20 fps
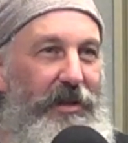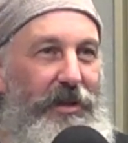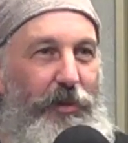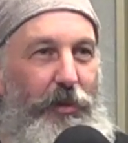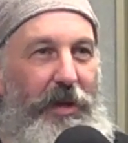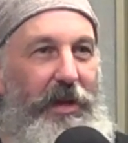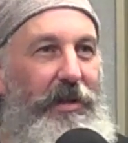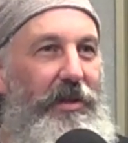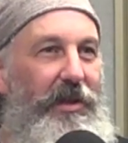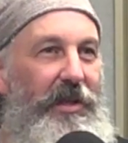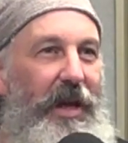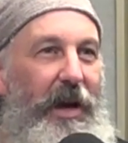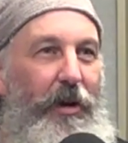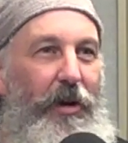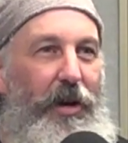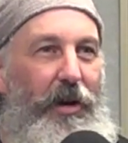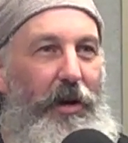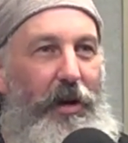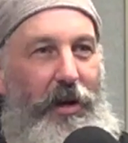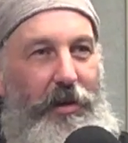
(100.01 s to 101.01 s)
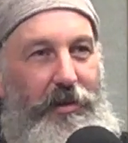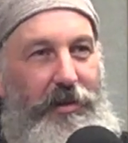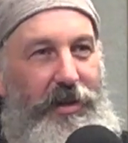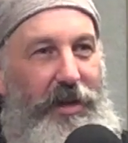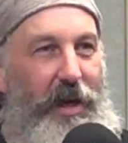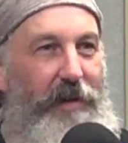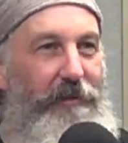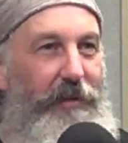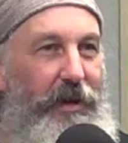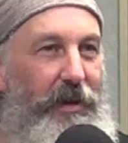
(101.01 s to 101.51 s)
Sweet, sour, hot,
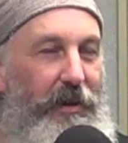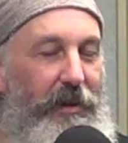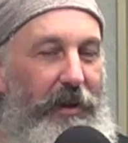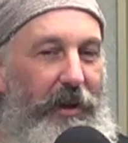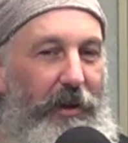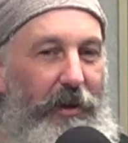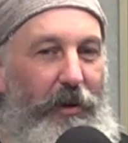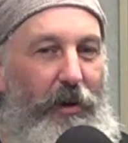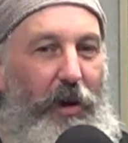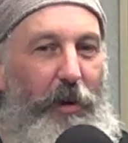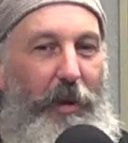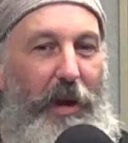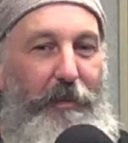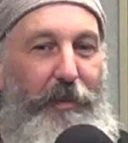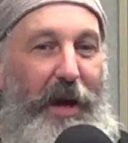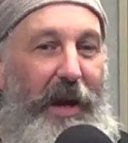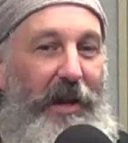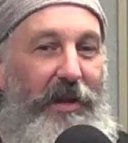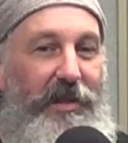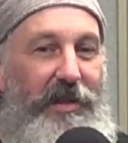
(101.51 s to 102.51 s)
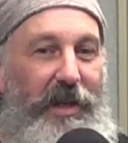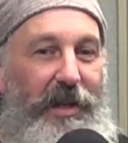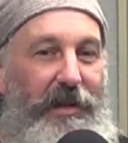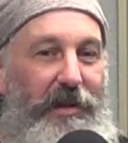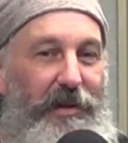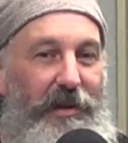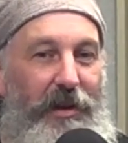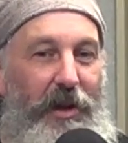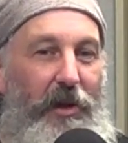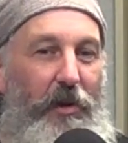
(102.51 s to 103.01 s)
savoury, all about balance.
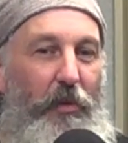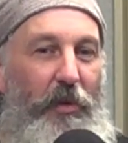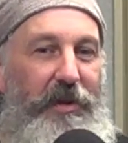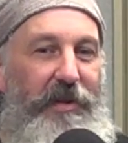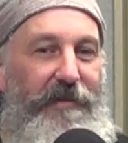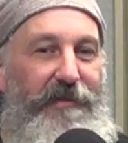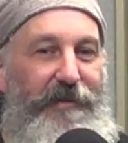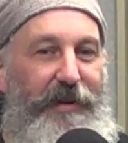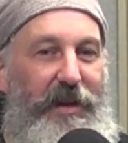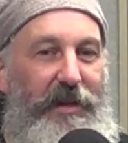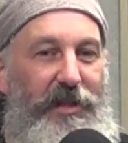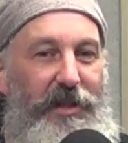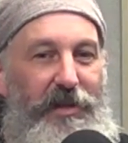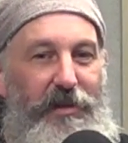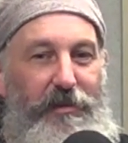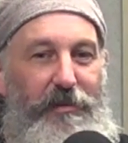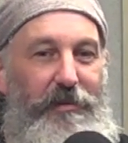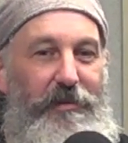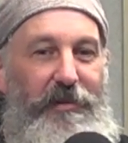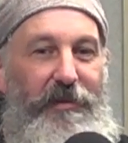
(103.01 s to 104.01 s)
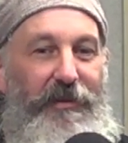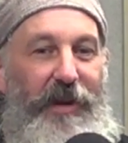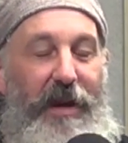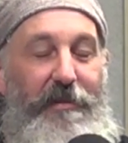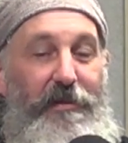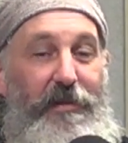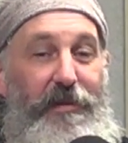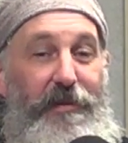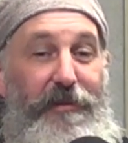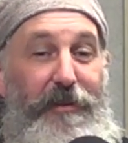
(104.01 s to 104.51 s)
And with the figs, the
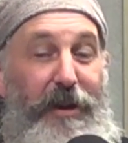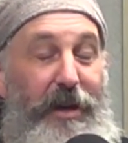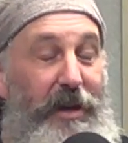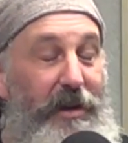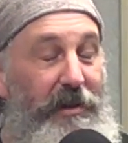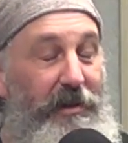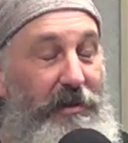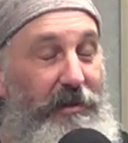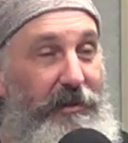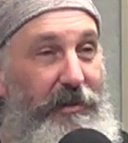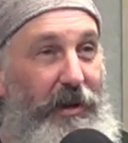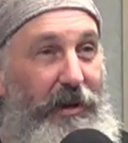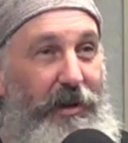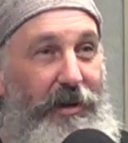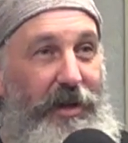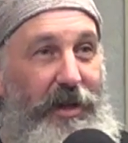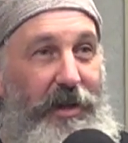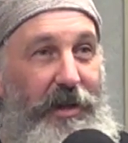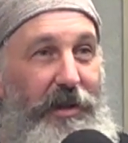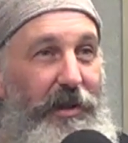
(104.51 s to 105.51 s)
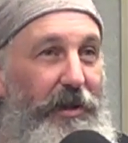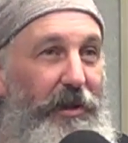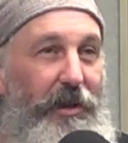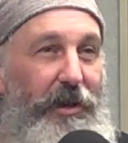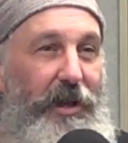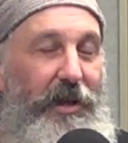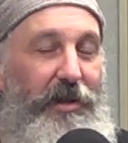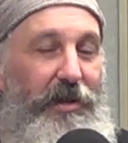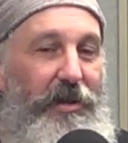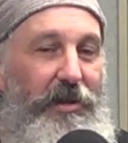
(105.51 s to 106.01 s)
flavour of the fig, the honey,
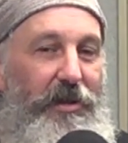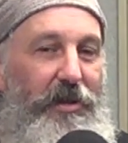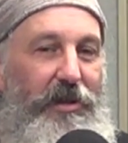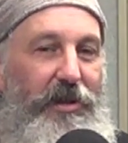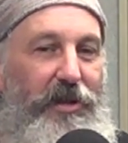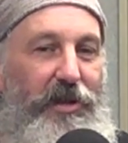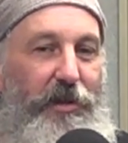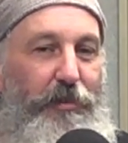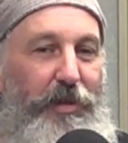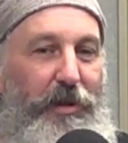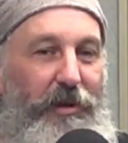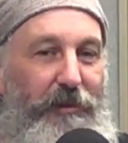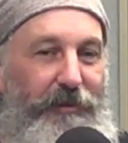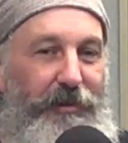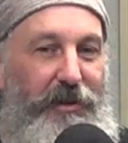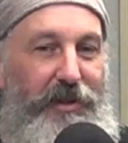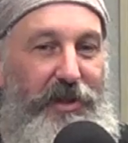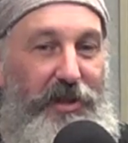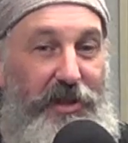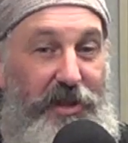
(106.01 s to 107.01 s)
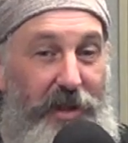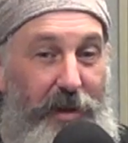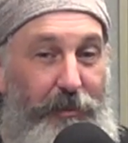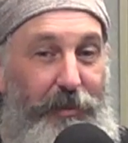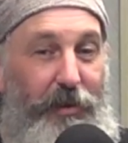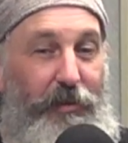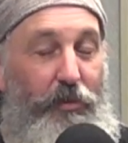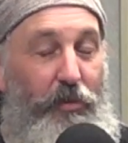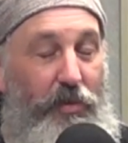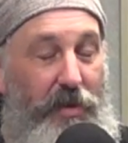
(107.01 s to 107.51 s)
it's just a beautiful,
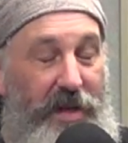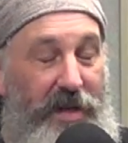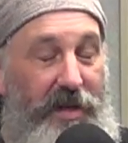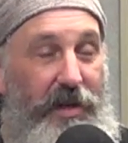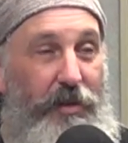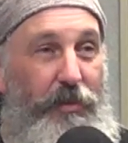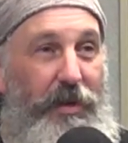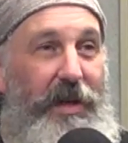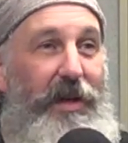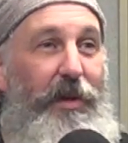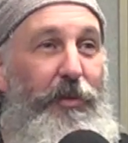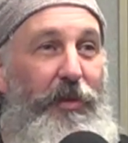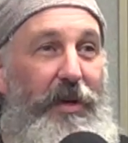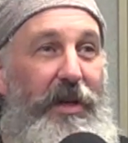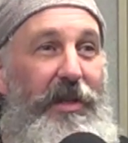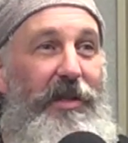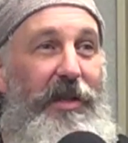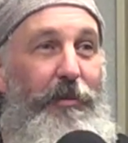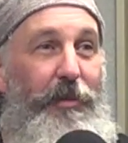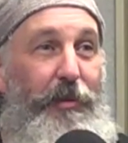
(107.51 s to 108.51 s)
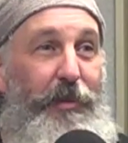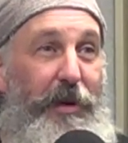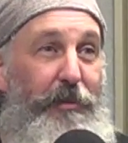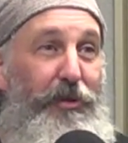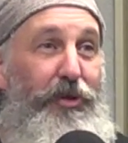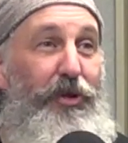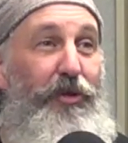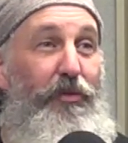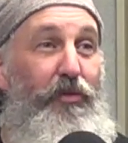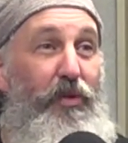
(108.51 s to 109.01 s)
simple, really, really, really simple. People
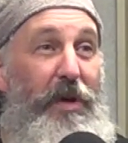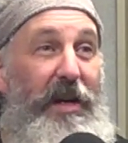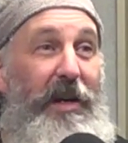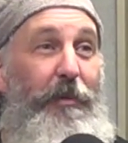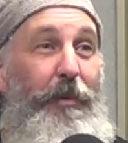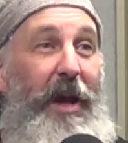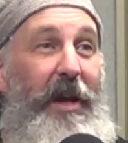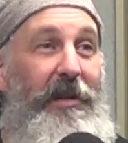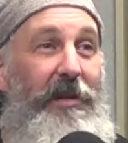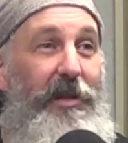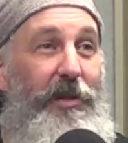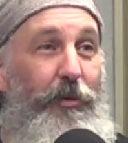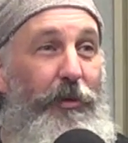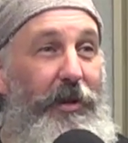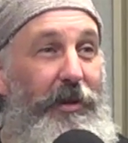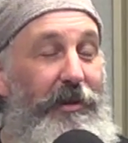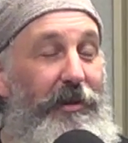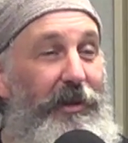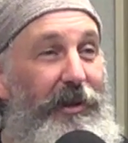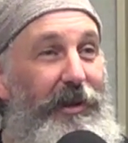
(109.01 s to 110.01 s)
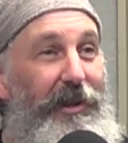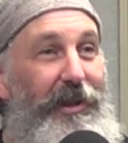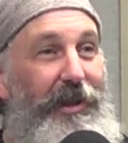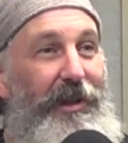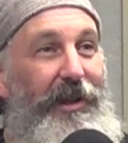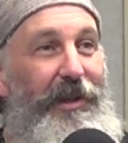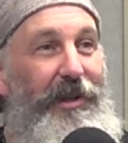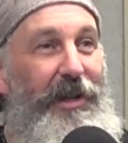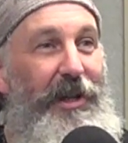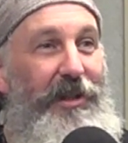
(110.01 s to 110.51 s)
should really make this one.
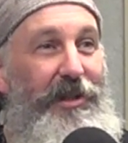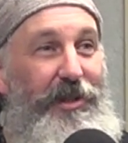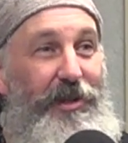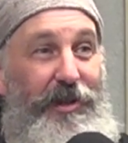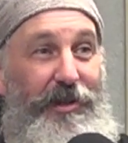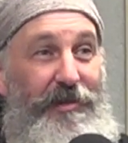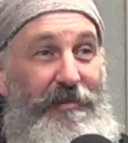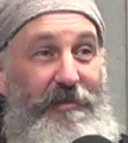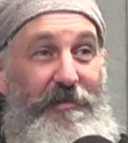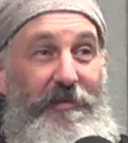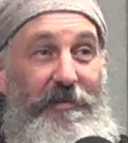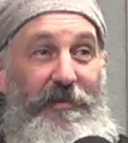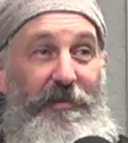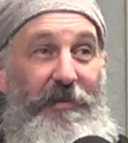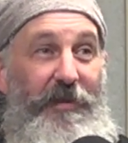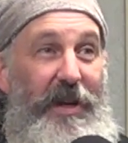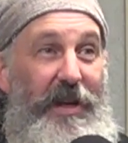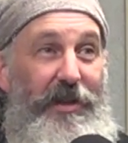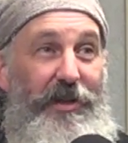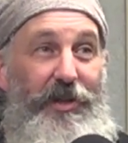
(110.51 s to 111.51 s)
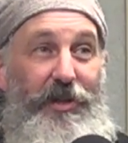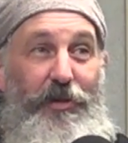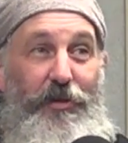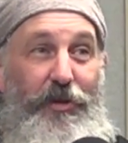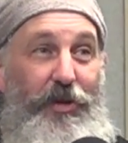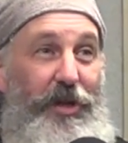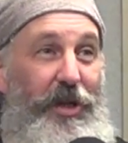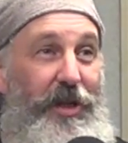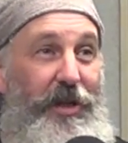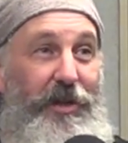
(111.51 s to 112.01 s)
It's just figs,
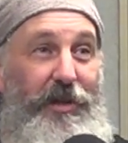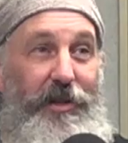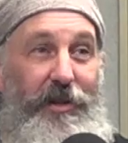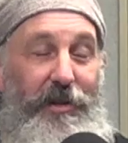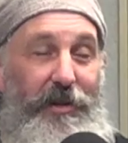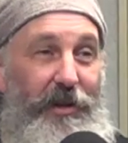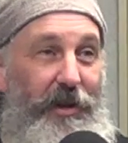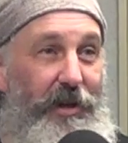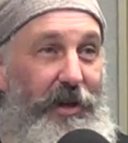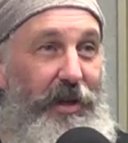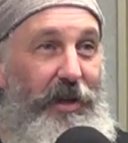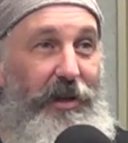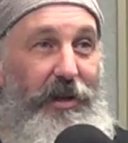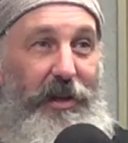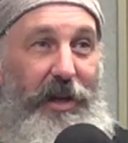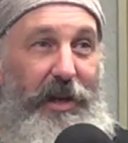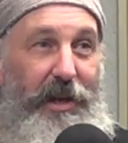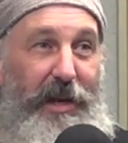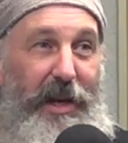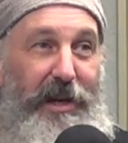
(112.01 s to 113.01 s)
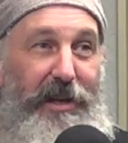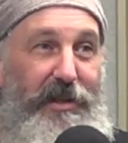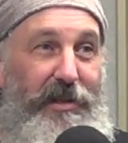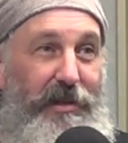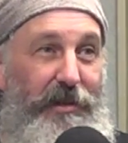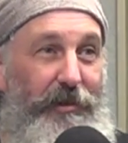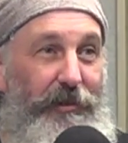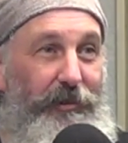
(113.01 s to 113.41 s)
cheese, honey, and lettuce.